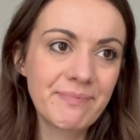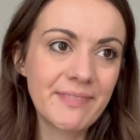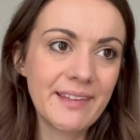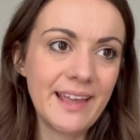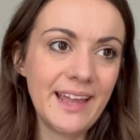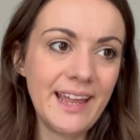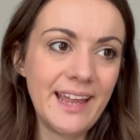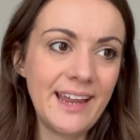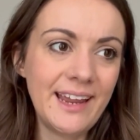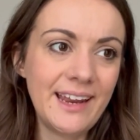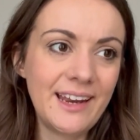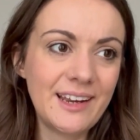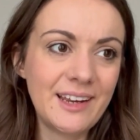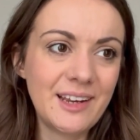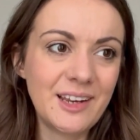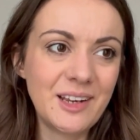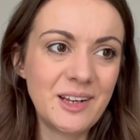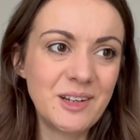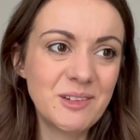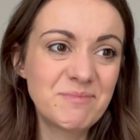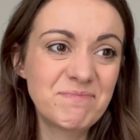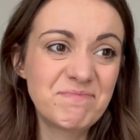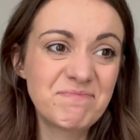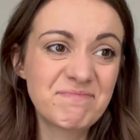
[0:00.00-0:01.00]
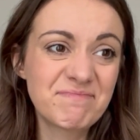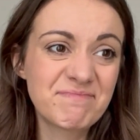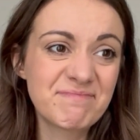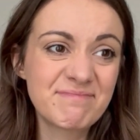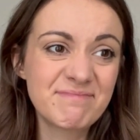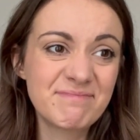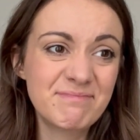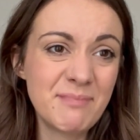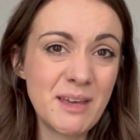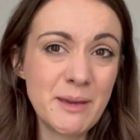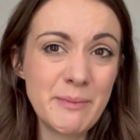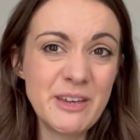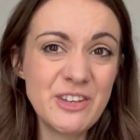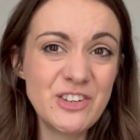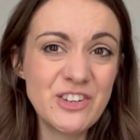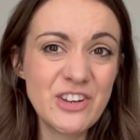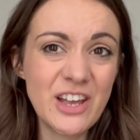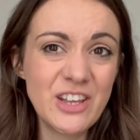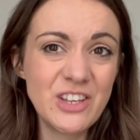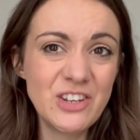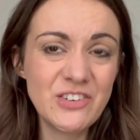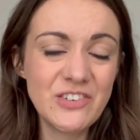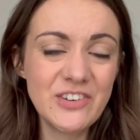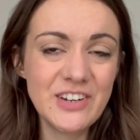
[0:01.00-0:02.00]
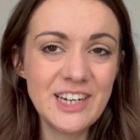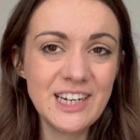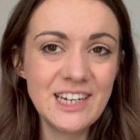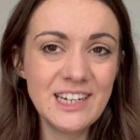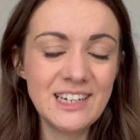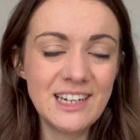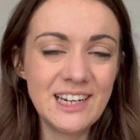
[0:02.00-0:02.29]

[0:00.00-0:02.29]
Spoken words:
in maybe January.